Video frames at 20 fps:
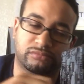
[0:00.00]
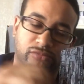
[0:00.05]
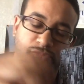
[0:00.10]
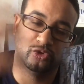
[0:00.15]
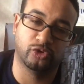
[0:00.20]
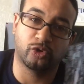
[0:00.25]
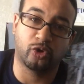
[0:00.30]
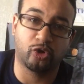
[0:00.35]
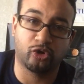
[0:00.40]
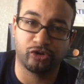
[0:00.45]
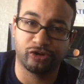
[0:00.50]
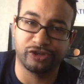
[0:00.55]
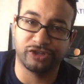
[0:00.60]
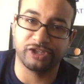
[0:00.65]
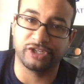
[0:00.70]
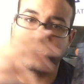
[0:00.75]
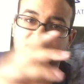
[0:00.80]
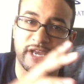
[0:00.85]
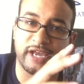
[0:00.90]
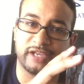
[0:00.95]
whose
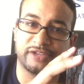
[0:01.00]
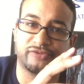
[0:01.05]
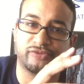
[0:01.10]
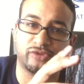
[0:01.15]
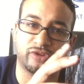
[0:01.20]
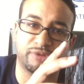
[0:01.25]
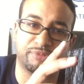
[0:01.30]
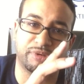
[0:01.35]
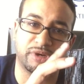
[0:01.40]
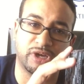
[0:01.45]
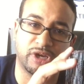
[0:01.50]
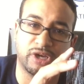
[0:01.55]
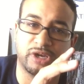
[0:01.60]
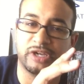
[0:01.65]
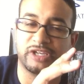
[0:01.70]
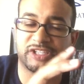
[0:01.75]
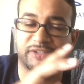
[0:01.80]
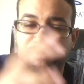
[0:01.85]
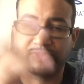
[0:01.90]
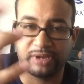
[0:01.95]
origin has really been
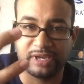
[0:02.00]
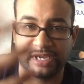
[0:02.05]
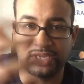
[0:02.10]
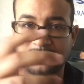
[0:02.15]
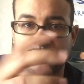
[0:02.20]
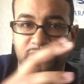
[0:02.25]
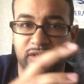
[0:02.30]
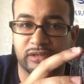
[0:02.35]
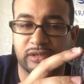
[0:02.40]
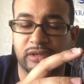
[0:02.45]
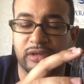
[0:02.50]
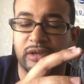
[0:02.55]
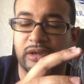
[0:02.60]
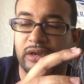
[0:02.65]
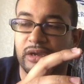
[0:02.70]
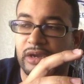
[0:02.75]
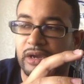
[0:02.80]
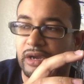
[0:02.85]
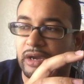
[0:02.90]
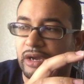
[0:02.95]
unexplained,
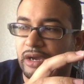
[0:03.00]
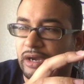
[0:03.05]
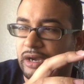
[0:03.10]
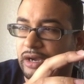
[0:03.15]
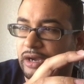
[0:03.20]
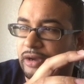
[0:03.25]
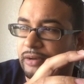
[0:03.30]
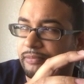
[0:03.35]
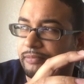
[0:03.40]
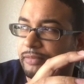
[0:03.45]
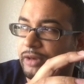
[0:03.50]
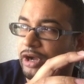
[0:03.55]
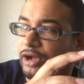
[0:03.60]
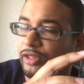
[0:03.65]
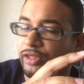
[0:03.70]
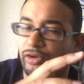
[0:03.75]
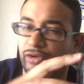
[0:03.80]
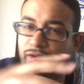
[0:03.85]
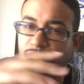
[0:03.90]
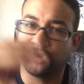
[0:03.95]

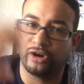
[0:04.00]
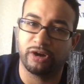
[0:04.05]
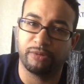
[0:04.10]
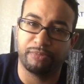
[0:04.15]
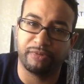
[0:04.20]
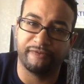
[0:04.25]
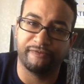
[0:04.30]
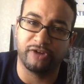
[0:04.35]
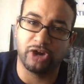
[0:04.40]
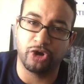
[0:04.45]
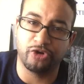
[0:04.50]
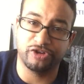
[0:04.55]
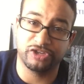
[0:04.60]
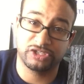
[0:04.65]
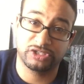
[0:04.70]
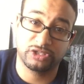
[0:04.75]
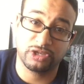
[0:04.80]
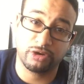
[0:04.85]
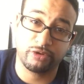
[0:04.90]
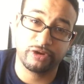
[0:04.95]
although there have been
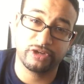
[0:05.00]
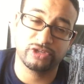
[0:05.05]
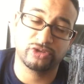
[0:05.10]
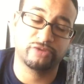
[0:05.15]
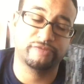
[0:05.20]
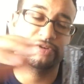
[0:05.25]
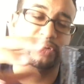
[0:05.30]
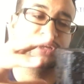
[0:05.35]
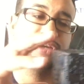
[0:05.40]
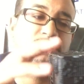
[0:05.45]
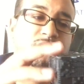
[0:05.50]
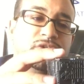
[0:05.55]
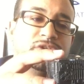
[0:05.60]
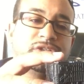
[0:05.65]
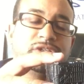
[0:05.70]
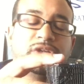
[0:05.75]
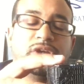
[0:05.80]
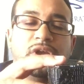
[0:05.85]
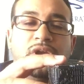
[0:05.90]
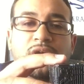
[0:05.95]
various theories over the
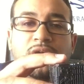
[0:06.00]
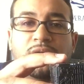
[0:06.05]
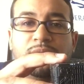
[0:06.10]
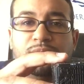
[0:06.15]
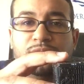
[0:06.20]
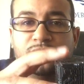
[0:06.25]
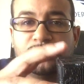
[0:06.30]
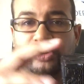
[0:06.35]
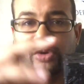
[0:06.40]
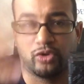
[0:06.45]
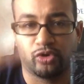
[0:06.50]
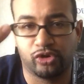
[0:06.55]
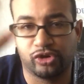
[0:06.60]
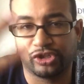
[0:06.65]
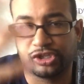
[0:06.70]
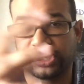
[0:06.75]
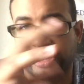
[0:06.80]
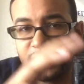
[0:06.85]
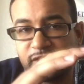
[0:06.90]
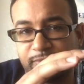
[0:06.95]
years. but their
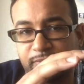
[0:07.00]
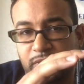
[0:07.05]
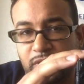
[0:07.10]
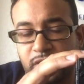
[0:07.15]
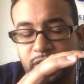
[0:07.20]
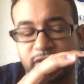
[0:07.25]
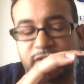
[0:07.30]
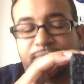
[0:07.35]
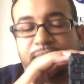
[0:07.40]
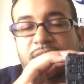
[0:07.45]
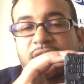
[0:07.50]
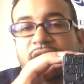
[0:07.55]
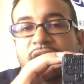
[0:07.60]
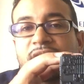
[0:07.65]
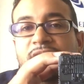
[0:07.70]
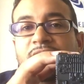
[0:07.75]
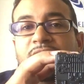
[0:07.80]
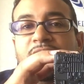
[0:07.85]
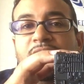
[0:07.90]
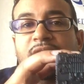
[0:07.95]
origin has been
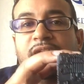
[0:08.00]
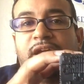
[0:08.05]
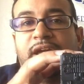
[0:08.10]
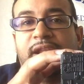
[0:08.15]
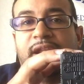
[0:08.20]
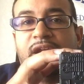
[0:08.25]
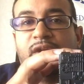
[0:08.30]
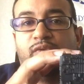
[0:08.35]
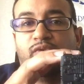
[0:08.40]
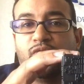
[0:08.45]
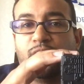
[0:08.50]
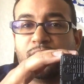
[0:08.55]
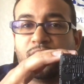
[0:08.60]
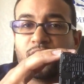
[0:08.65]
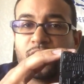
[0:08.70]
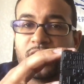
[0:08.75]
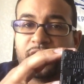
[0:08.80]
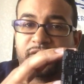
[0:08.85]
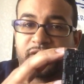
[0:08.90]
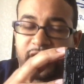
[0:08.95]
unexplained, and they roam
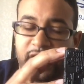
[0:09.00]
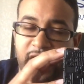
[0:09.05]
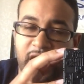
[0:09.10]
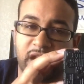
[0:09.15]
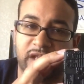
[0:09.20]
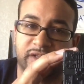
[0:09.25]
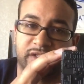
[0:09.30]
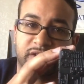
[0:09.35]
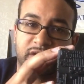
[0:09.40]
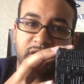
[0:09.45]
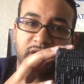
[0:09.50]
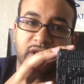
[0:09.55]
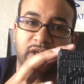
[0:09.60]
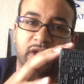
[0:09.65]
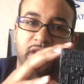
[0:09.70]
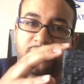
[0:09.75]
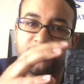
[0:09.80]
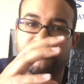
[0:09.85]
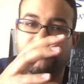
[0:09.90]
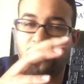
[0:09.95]
around the galaxy
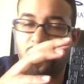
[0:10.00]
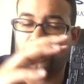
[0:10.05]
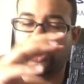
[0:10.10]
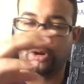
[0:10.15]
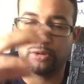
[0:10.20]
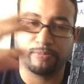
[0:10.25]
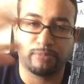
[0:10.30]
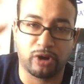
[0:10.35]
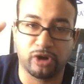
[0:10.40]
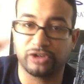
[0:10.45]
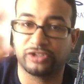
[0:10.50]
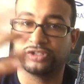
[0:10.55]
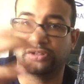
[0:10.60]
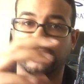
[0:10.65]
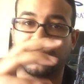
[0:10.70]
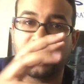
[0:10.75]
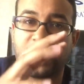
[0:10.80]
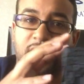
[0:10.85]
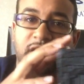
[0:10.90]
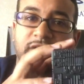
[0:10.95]
in all parts of
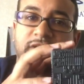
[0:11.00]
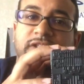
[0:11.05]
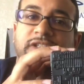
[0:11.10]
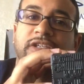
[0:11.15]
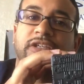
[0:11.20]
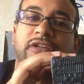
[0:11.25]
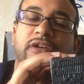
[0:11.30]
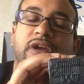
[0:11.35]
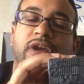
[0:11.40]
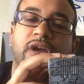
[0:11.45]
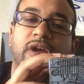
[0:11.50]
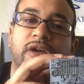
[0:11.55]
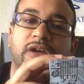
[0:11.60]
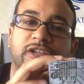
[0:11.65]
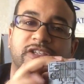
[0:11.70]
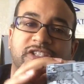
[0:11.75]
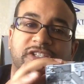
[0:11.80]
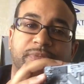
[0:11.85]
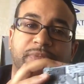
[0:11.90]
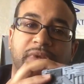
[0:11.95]
the galaxy,
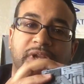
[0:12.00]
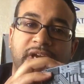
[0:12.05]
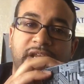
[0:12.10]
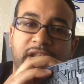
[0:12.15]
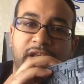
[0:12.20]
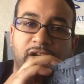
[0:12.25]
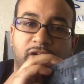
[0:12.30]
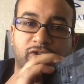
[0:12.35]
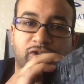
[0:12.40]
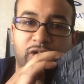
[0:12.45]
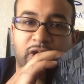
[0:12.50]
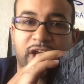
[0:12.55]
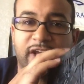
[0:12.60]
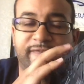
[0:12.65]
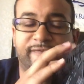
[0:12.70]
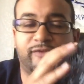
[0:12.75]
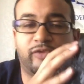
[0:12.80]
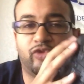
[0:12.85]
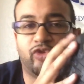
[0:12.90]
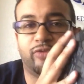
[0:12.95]
assimilating other
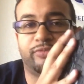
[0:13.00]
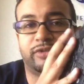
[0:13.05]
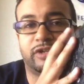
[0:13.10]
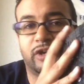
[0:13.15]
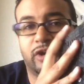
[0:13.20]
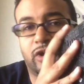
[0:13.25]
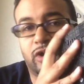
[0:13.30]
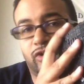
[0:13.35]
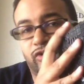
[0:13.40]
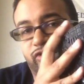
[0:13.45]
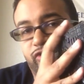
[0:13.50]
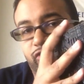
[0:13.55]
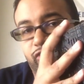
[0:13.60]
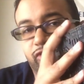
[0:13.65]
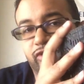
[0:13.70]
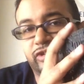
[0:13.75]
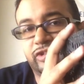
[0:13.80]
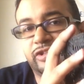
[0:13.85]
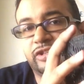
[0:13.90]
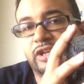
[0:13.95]
life forms and
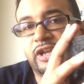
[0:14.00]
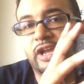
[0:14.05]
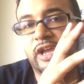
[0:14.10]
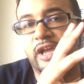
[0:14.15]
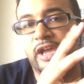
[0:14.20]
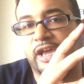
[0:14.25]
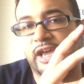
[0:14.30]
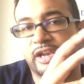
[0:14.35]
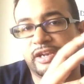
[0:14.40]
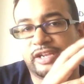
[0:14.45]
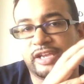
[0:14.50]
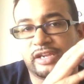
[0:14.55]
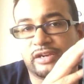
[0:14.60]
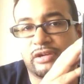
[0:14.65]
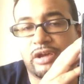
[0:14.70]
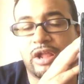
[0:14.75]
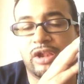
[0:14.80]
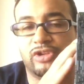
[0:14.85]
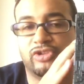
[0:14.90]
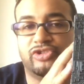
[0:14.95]
cultures and
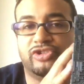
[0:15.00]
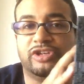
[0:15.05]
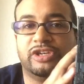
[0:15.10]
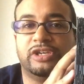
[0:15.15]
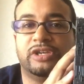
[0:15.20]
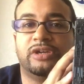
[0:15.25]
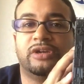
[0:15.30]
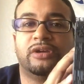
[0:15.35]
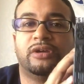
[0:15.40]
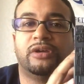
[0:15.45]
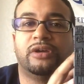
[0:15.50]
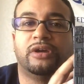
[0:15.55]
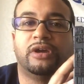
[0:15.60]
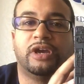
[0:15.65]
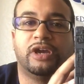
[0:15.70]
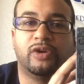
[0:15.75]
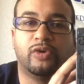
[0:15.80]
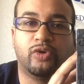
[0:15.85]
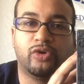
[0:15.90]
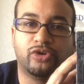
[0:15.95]
technology
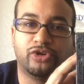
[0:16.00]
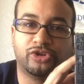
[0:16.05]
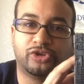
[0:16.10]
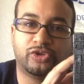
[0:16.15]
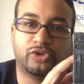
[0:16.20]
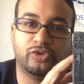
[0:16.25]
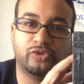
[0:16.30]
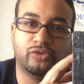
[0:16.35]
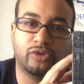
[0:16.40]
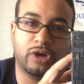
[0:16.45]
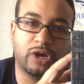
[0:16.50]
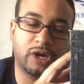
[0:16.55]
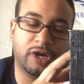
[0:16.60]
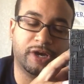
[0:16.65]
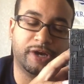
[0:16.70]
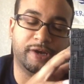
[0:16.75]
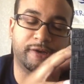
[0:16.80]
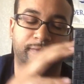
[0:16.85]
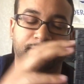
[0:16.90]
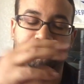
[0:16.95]
in order to,
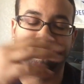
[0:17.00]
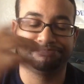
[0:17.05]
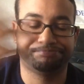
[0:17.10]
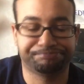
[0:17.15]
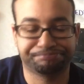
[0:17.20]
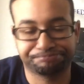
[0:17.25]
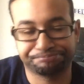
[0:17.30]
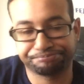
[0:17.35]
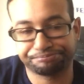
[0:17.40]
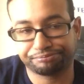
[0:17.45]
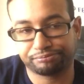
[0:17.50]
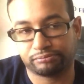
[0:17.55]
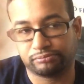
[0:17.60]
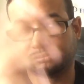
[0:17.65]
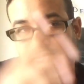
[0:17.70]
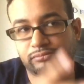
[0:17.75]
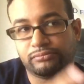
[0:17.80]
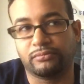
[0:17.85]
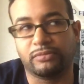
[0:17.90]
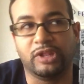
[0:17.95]

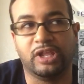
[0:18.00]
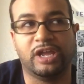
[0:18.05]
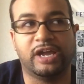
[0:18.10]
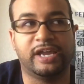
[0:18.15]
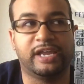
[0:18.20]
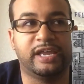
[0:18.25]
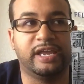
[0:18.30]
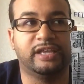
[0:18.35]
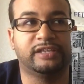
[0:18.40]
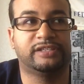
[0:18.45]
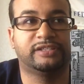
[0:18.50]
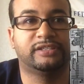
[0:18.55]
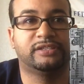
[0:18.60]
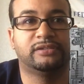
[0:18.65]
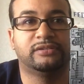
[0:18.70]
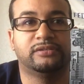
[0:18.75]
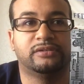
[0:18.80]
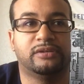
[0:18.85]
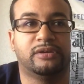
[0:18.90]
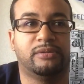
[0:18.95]
I
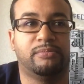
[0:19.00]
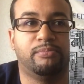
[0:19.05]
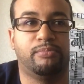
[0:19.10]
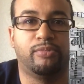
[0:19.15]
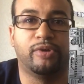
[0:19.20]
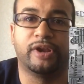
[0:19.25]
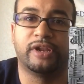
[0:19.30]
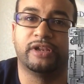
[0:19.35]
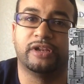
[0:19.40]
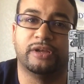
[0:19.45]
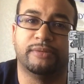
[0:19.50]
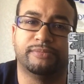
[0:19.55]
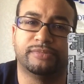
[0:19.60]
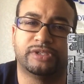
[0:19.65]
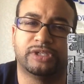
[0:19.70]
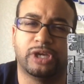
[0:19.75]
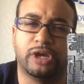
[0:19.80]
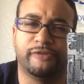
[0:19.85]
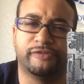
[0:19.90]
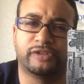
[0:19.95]
guess, bring
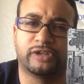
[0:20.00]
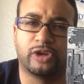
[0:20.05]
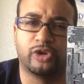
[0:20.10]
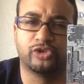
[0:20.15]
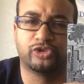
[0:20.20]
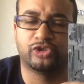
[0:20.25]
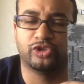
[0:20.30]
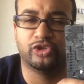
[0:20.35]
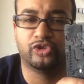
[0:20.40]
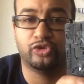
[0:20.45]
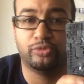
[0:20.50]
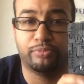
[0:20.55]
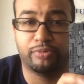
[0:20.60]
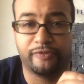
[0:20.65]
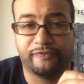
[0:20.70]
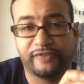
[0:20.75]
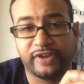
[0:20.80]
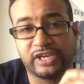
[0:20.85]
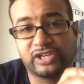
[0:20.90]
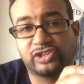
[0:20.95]
themselves closer to
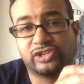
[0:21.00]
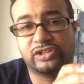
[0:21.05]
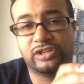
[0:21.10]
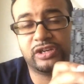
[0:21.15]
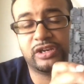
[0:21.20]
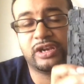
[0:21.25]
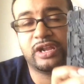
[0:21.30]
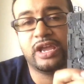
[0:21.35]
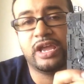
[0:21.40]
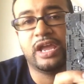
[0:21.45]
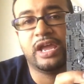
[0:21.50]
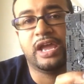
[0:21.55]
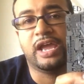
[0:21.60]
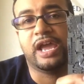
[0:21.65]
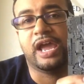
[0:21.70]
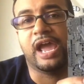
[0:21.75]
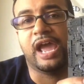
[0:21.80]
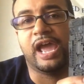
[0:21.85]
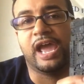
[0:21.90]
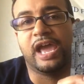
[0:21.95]
perfection
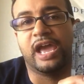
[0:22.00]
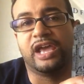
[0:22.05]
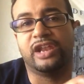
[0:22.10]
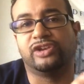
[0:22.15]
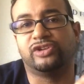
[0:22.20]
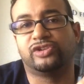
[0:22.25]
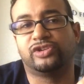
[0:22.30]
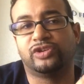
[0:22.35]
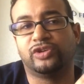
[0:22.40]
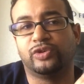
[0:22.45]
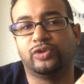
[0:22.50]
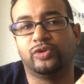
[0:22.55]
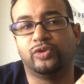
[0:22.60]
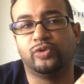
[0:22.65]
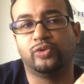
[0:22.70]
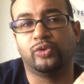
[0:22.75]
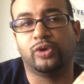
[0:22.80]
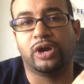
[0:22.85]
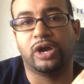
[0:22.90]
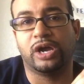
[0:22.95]
and
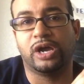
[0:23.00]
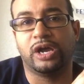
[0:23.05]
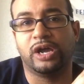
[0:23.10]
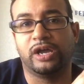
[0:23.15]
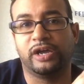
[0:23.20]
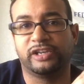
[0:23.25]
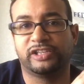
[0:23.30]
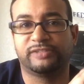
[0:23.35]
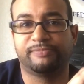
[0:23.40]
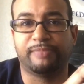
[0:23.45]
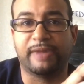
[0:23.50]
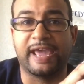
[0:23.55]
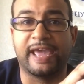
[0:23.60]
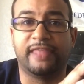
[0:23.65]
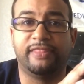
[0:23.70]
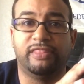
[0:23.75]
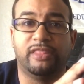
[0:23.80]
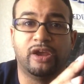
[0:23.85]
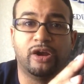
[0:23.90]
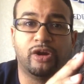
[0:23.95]
to
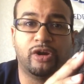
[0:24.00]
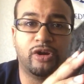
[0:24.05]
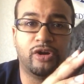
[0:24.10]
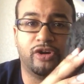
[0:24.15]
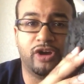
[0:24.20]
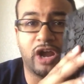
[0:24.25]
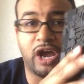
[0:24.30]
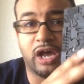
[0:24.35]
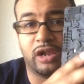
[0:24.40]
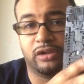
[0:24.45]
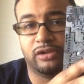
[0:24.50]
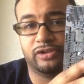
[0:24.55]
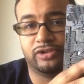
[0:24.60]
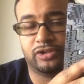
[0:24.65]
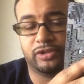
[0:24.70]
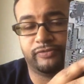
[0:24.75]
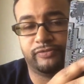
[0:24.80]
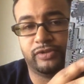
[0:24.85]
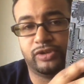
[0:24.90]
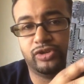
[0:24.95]
expand their
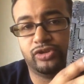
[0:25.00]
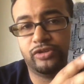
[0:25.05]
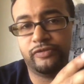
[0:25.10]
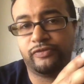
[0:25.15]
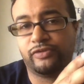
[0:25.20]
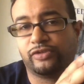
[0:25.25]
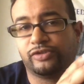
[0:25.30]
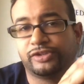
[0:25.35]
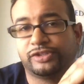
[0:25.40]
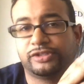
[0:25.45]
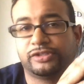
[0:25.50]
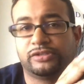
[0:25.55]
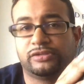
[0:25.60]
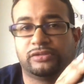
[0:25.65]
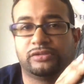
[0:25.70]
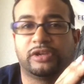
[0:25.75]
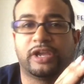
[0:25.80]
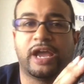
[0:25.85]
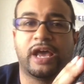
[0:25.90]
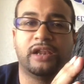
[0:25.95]
knowledge of the universe,
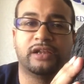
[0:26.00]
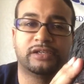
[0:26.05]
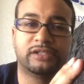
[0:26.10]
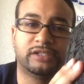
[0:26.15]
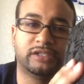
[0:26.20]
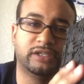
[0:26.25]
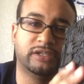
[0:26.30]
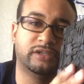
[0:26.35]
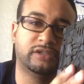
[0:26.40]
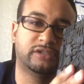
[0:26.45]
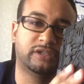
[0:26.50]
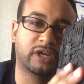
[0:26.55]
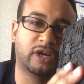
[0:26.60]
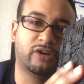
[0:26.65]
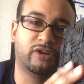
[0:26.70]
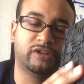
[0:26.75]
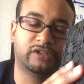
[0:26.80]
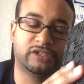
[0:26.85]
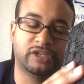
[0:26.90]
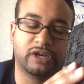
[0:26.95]
galaxy,
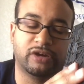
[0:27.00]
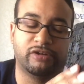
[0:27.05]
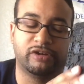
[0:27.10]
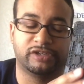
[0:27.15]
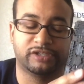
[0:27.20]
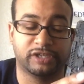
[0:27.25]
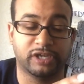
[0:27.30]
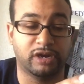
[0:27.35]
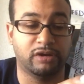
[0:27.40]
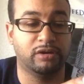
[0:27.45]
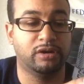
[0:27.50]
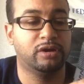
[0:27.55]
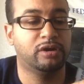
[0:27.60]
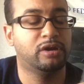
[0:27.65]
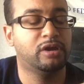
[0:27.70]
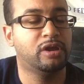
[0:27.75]
etc., etc., etc.